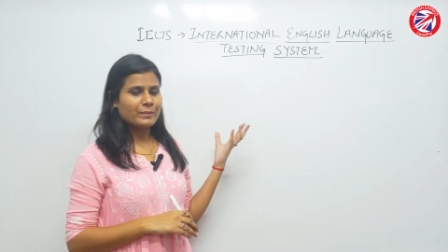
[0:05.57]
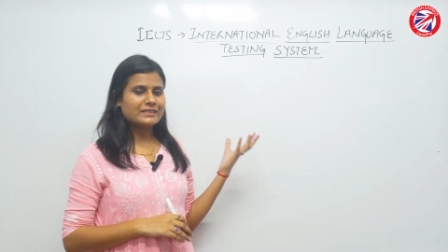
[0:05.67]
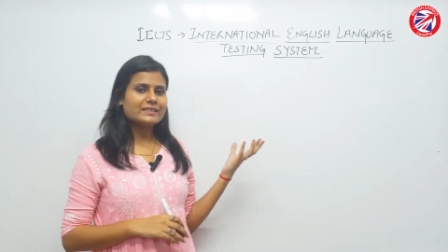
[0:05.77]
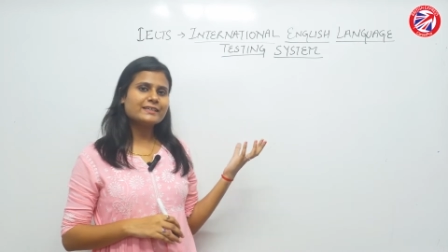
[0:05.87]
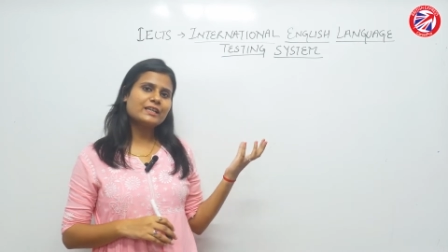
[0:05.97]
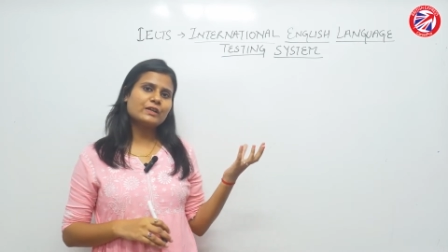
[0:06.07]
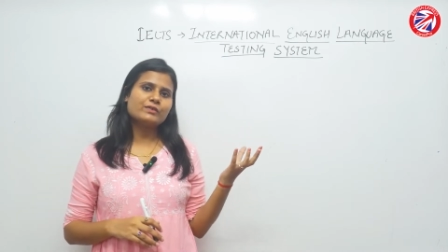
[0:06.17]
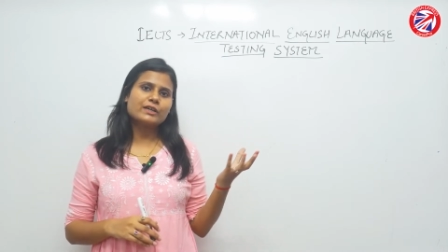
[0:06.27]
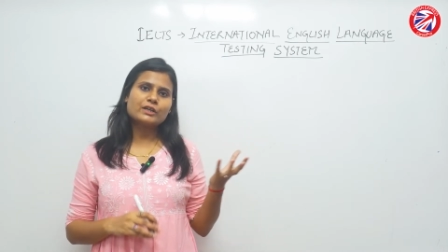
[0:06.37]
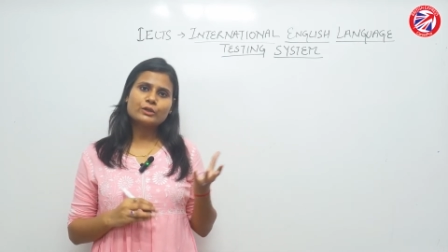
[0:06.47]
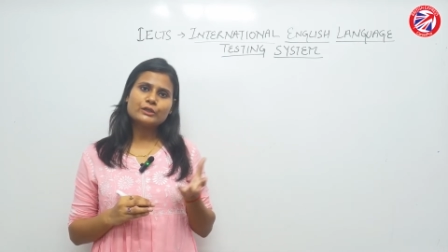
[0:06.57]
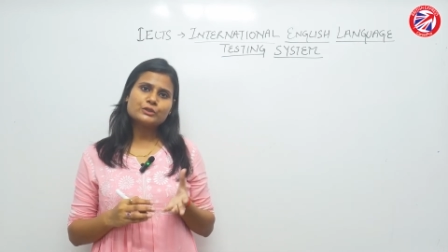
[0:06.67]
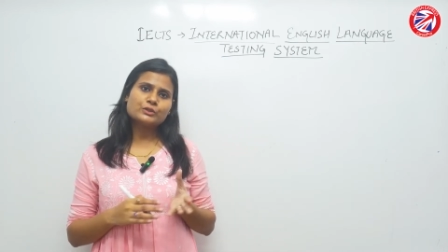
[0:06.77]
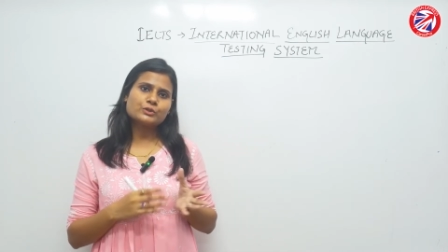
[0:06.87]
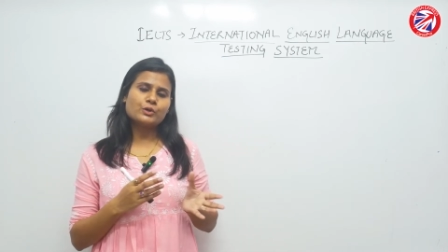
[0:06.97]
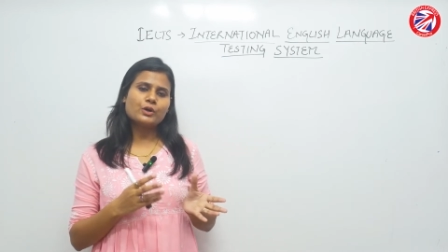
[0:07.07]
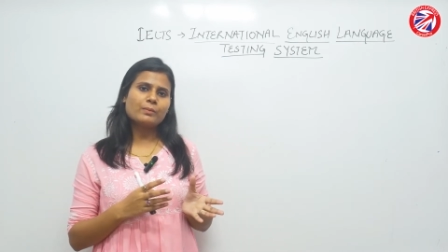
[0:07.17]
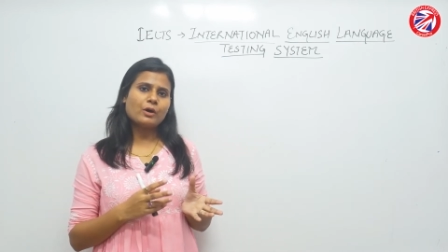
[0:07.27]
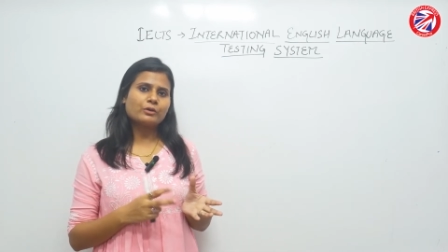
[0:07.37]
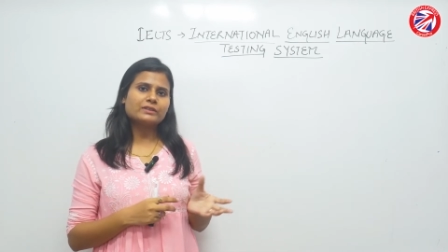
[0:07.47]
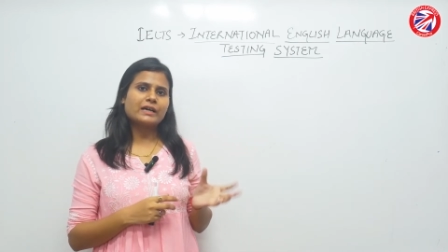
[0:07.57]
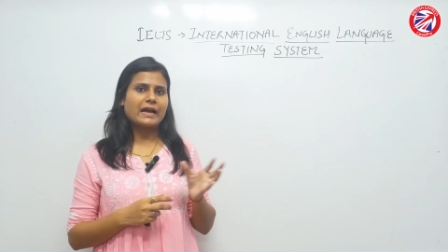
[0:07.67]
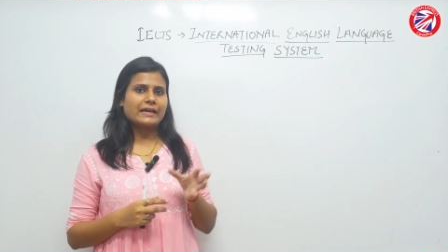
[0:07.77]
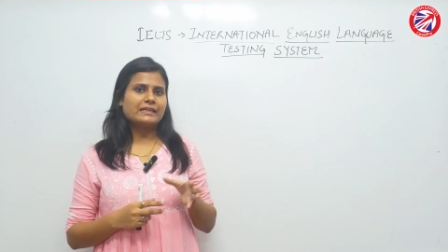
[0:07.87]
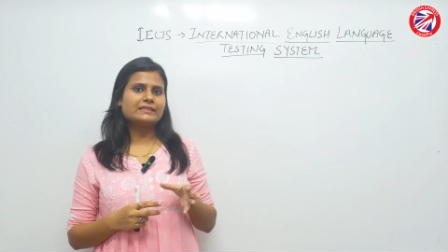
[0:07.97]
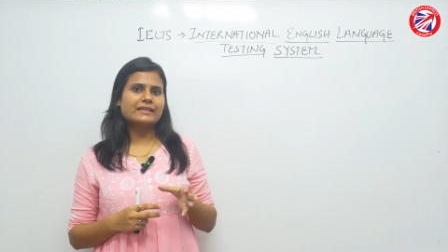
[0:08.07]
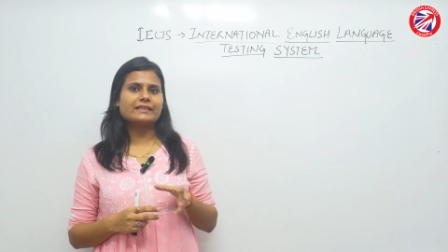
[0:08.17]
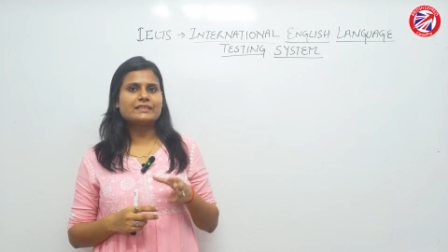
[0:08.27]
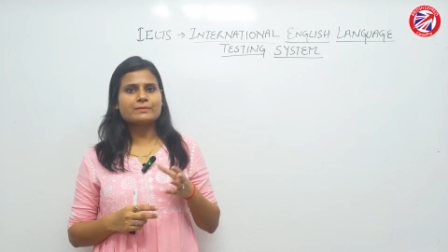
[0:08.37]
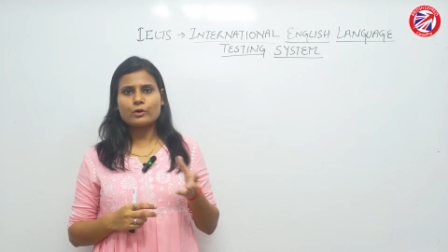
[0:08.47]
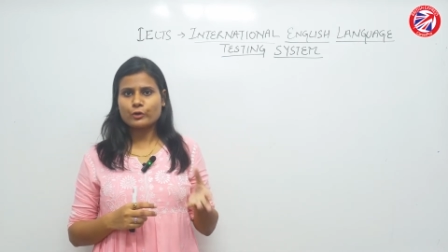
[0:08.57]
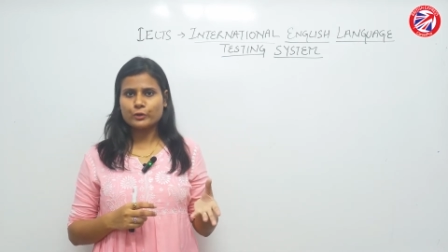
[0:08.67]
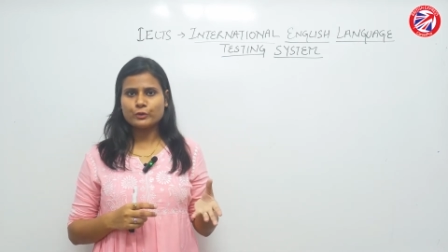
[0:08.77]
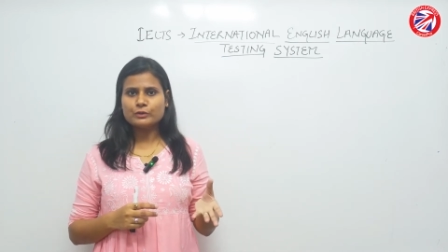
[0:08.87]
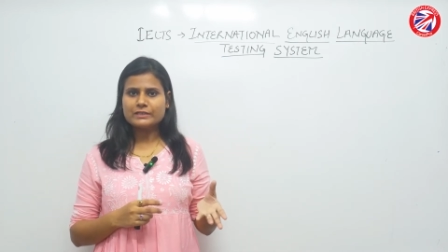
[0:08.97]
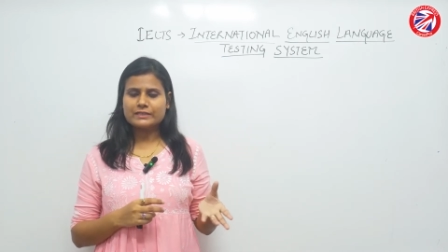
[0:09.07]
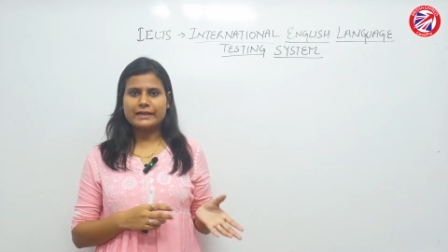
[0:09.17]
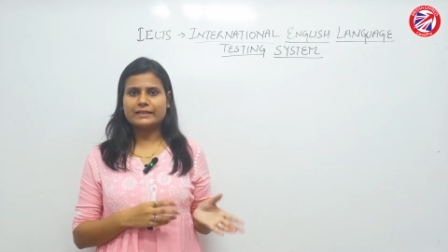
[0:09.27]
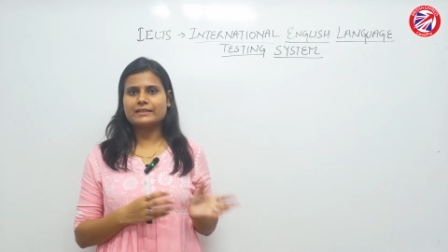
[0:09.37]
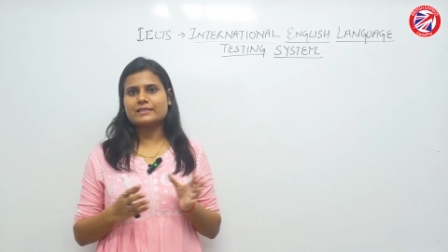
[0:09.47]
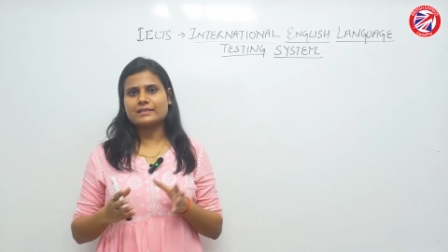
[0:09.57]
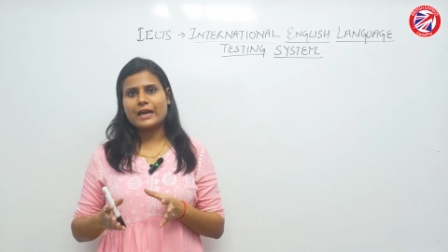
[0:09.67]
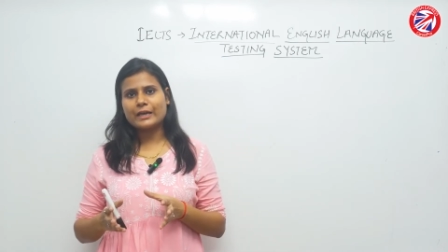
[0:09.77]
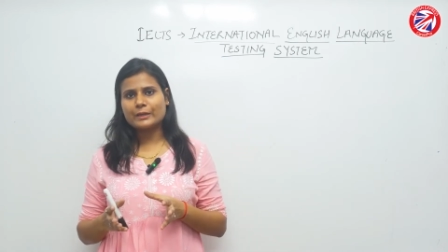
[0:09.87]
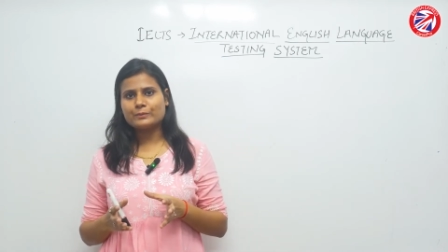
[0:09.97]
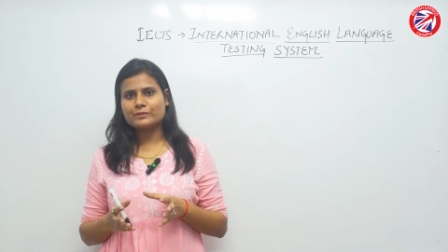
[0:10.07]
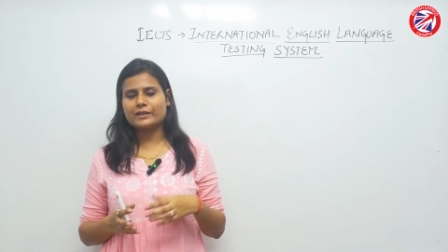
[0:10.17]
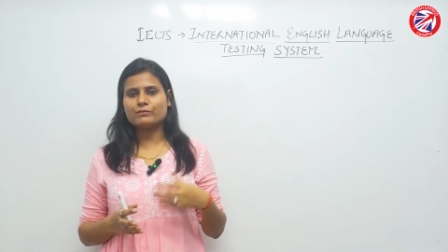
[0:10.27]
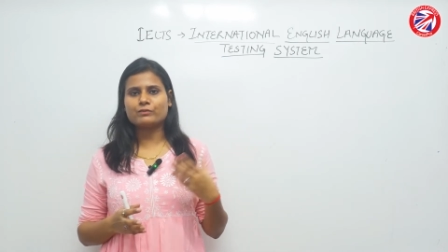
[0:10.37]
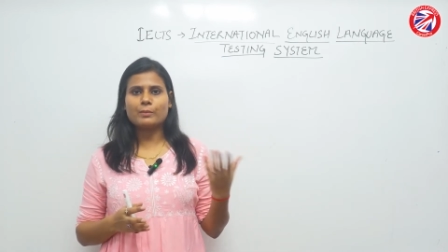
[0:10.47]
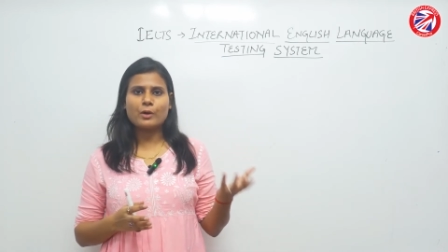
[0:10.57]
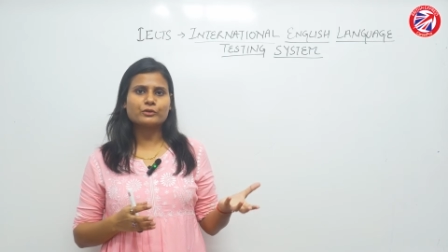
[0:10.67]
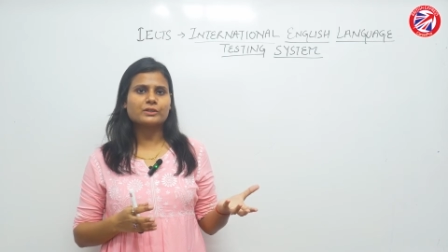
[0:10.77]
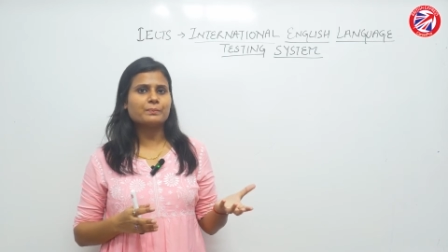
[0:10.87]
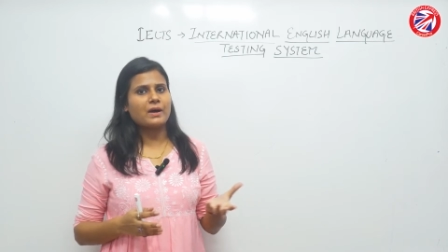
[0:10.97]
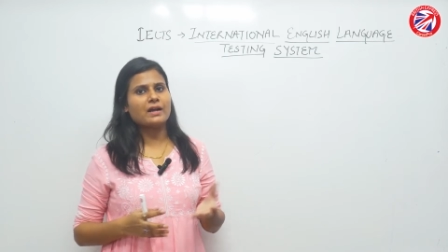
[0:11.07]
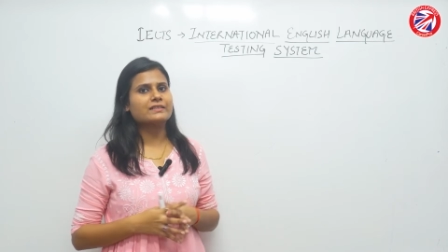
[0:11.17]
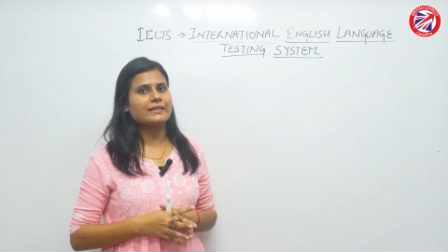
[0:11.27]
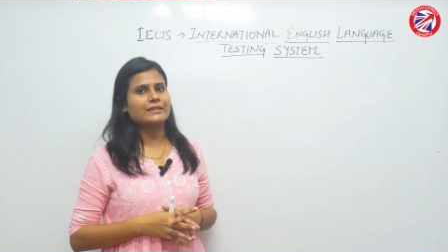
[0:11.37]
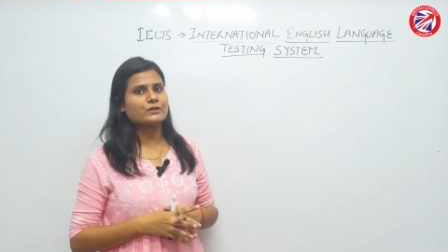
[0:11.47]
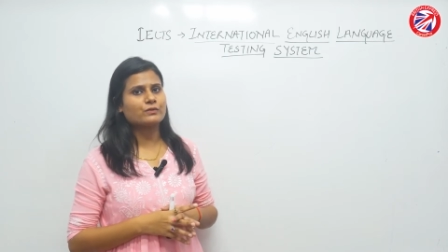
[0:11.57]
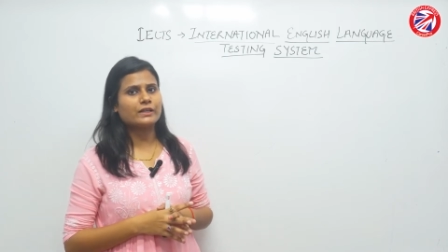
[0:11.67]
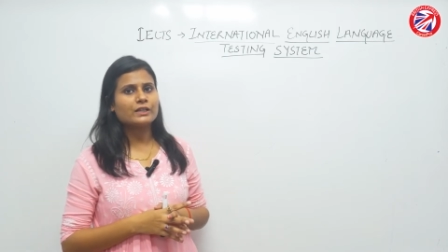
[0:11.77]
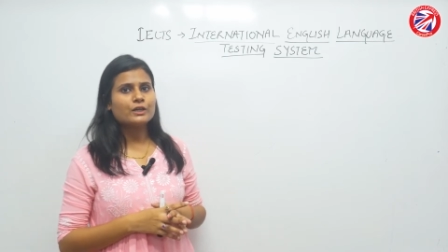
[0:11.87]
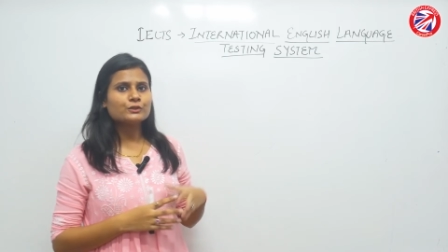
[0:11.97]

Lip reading: Basically, we are going to know about the IELTS and its modules and its types and about the parts as well.